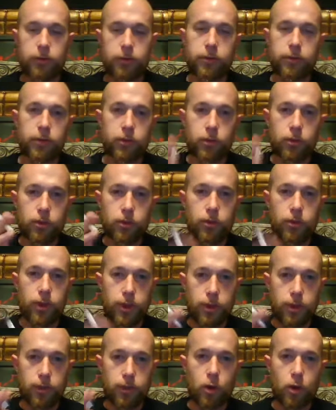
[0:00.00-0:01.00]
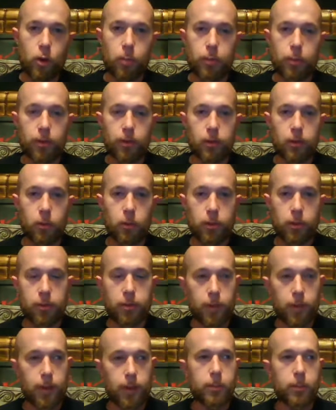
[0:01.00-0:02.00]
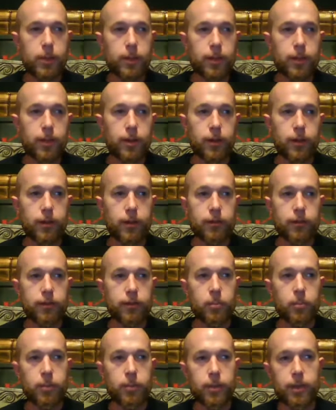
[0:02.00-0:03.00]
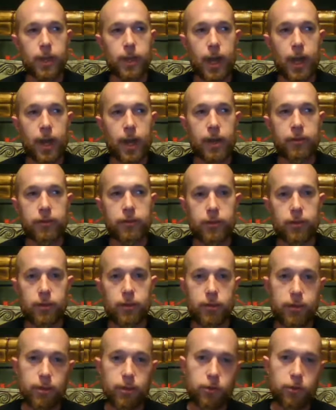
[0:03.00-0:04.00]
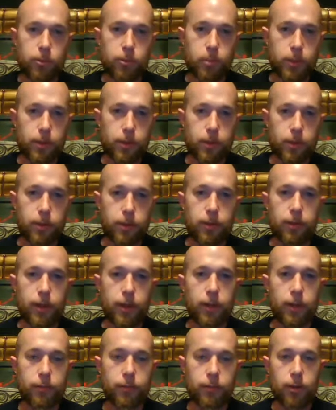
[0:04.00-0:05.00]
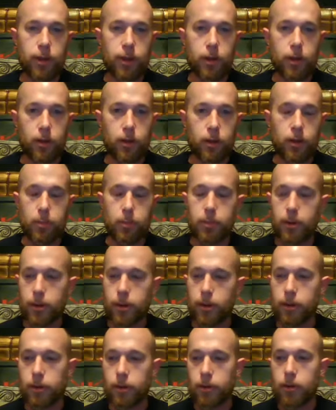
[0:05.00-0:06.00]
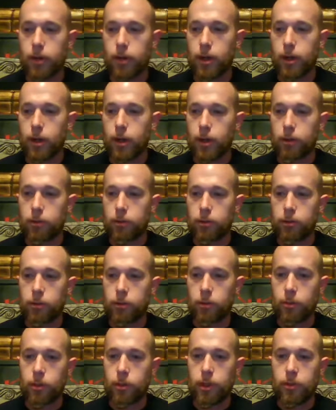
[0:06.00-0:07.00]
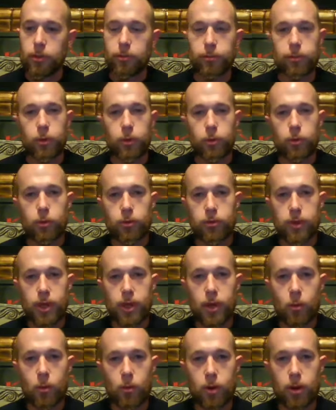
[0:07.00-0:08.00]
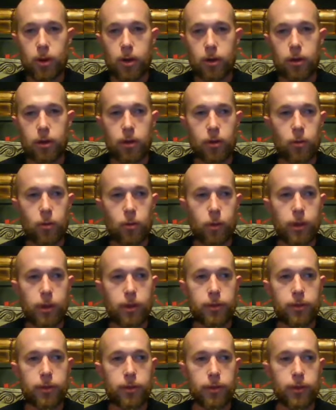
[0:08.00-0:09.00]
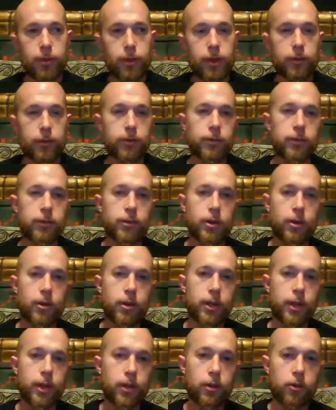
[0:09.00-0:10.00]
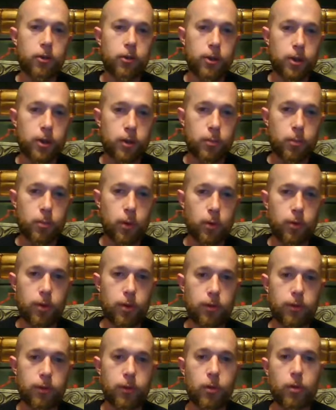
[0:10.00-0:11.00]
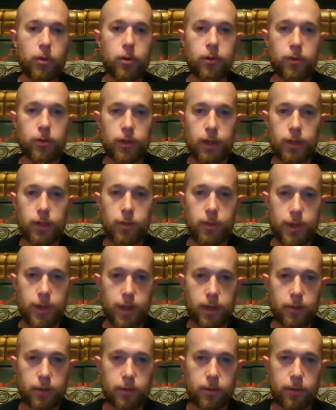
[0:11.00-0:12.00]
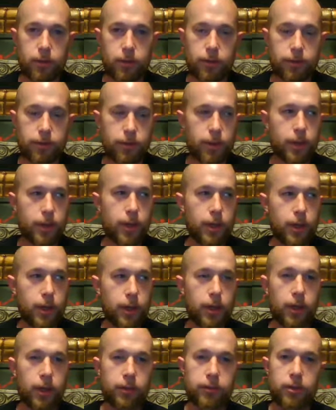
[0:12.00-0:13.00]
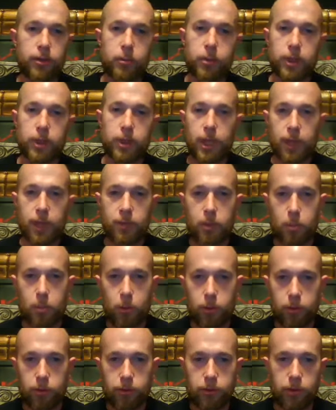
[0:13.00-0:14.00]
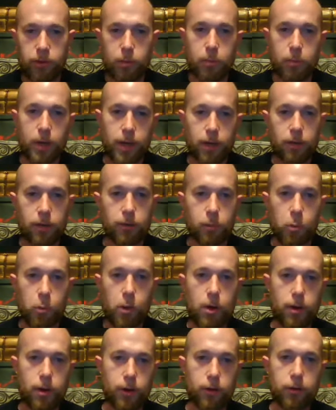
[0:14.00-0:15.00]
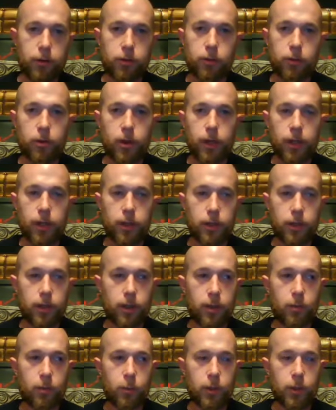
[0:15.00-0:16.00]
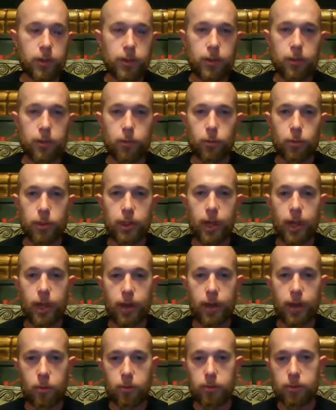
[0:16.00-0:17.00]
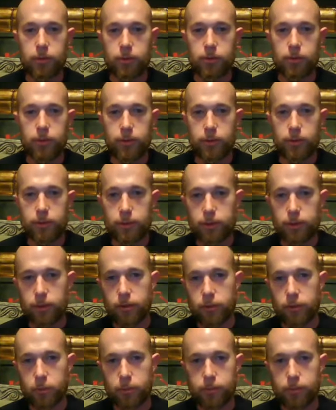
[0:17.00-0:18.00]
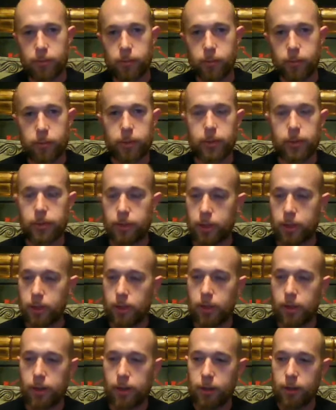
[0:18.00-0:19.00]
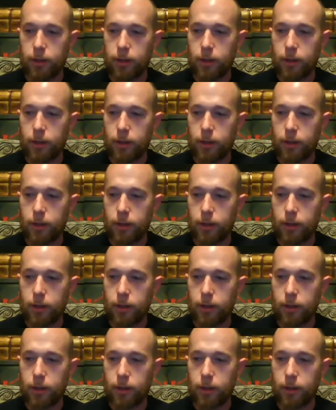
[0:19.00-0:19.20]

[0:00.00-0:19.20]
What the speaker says: the sigil and opened it with my blood and simply asked the spirit, after I called upon her, to infuse that water with the necessary energy and components in order to heal that illness. And I simply gave the person the bottle of water to drink, and within 3 hours, the sickness was completely gone.